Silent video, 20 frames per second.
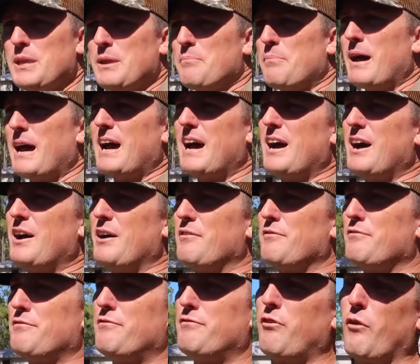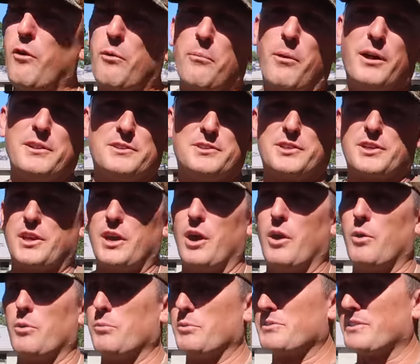me about four months
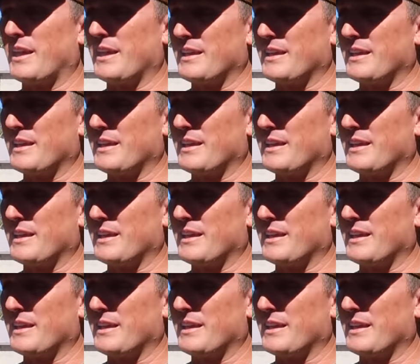ago and was